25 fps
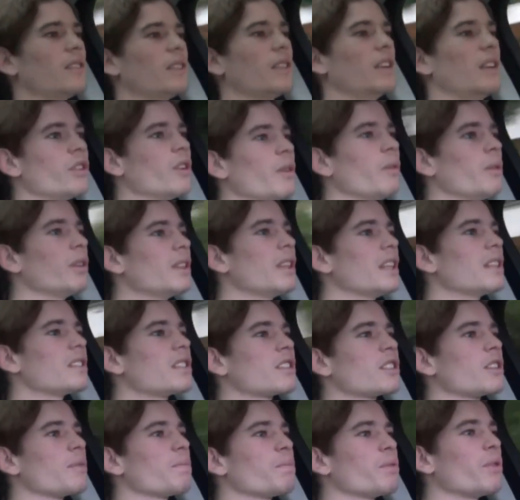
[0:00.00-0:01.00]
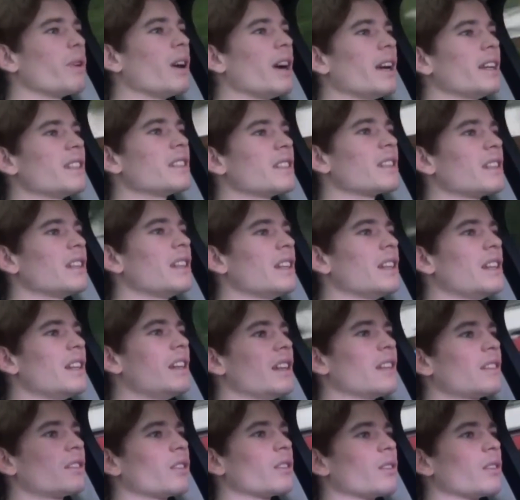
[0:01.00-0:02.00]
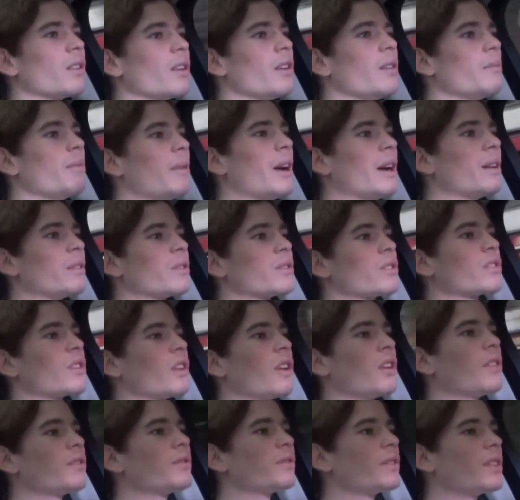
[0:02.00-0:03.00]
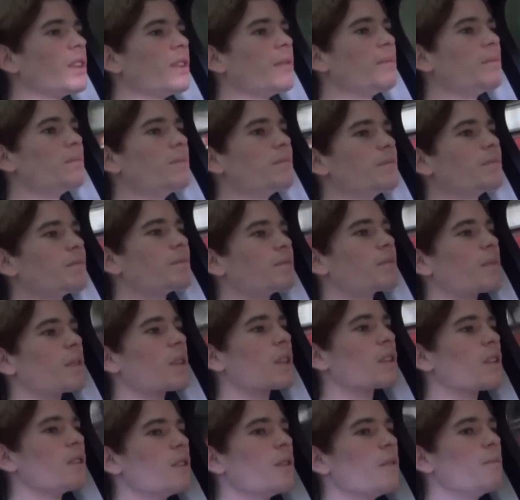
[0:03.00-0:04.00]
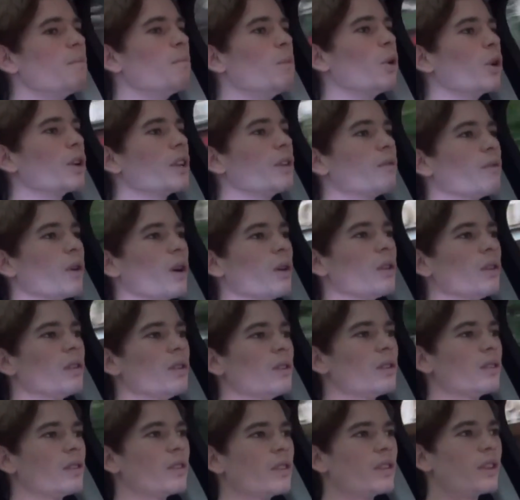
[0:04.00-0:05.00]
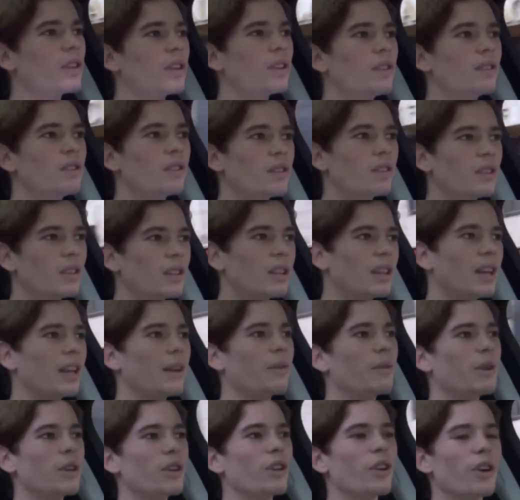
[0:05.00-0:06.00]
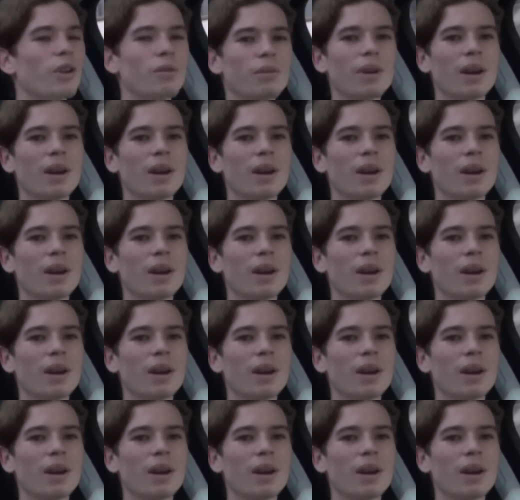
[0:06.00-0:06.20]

You know what? There's surprisingly little amounts of body roll, you know? Like when you go